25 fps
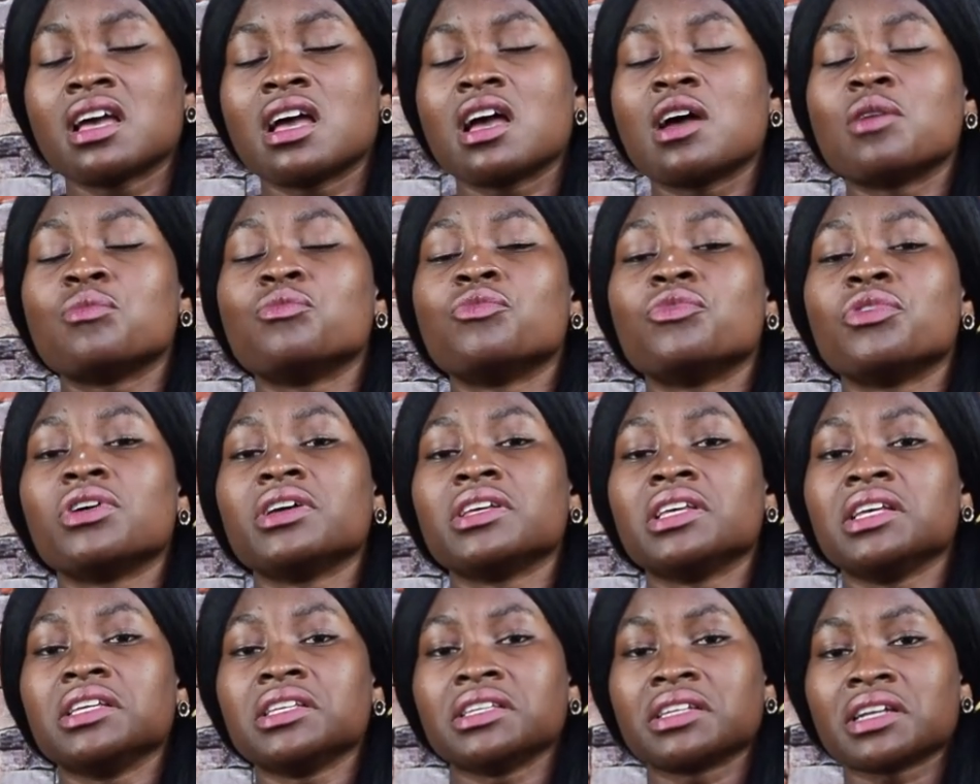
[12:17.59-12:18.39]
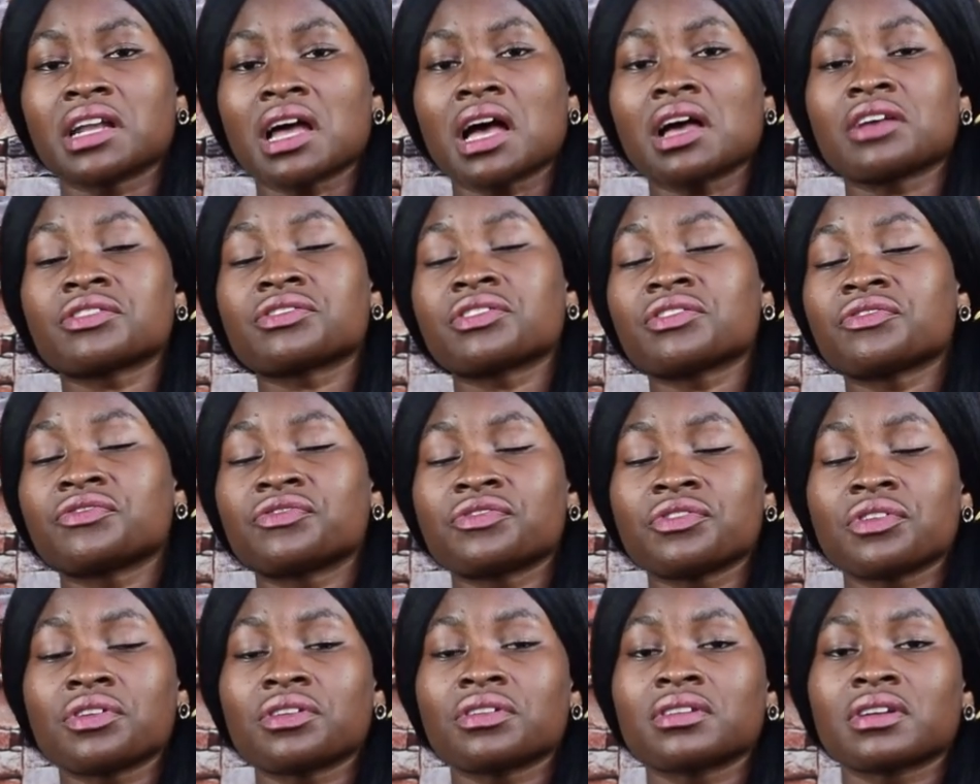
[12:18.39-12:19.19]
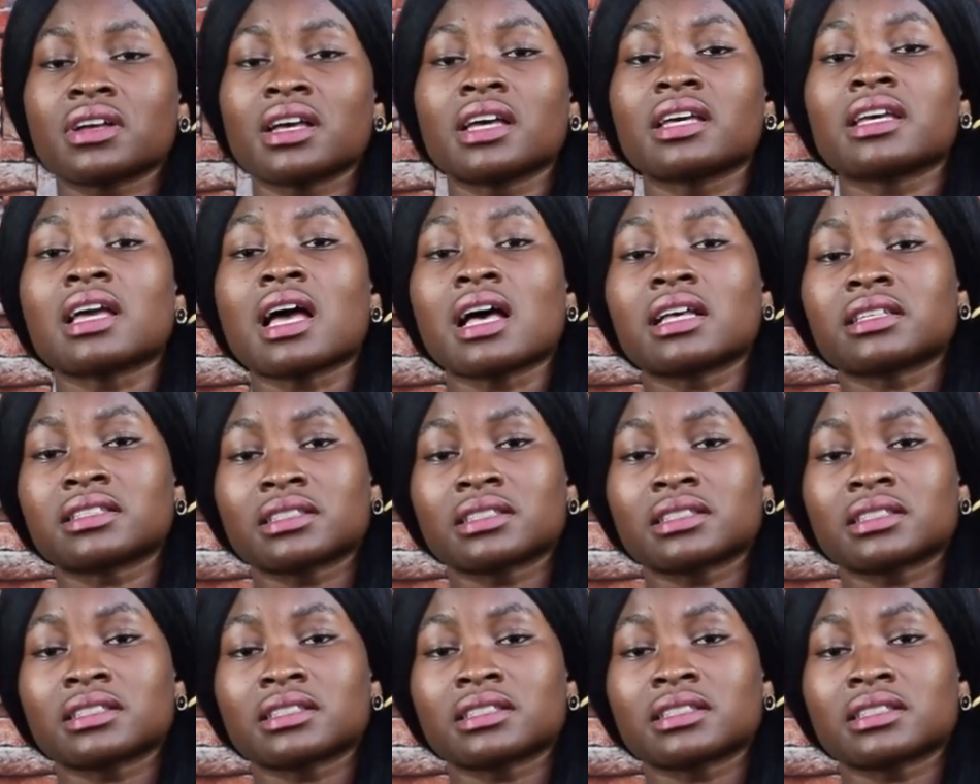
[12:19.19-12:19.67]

and bringing in Asher for a